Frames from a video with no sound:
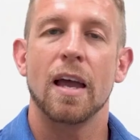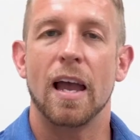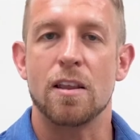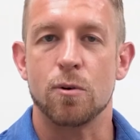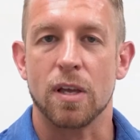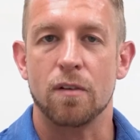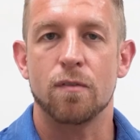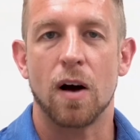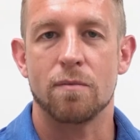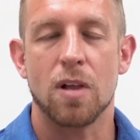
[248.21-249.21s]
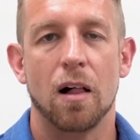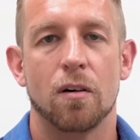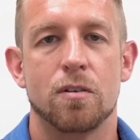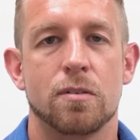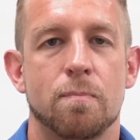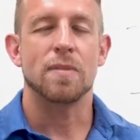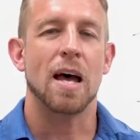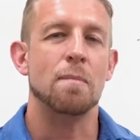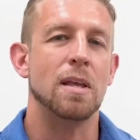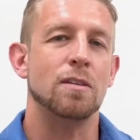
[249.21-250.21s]
and you'll get $5.
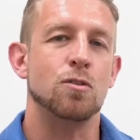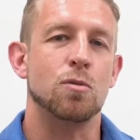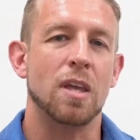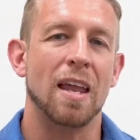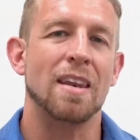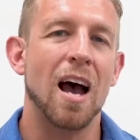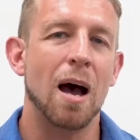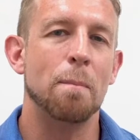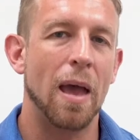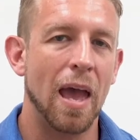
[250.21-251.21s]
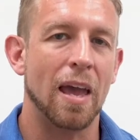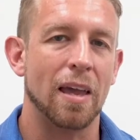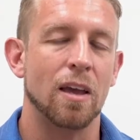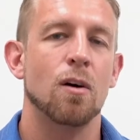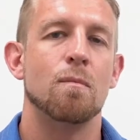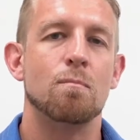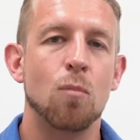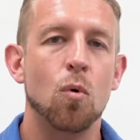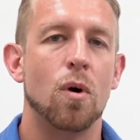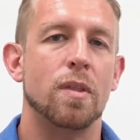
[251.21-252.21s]
That means you cannot pay
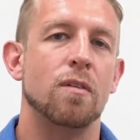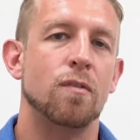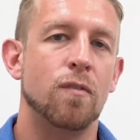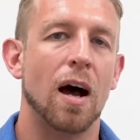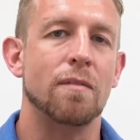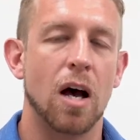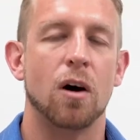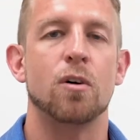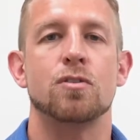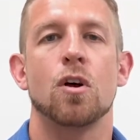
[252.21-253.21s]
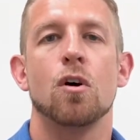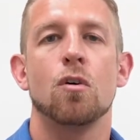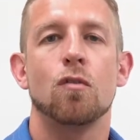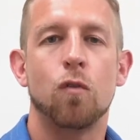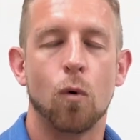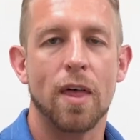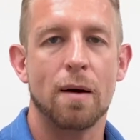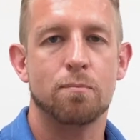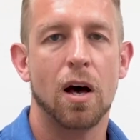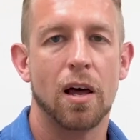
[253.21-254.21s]
more than $5 for
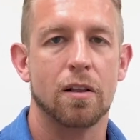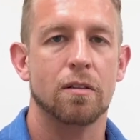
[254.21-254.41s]
that product,